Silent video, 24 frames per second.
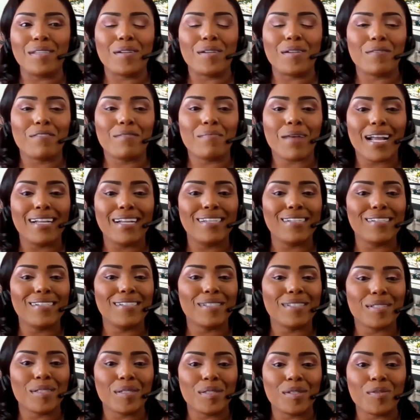little
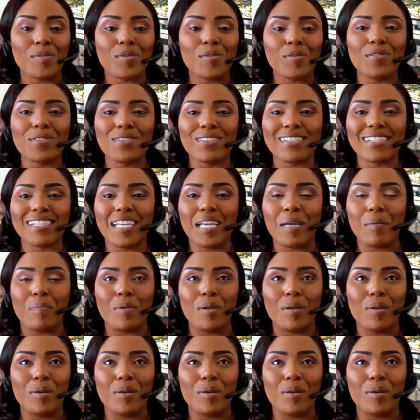reminders and tools to keep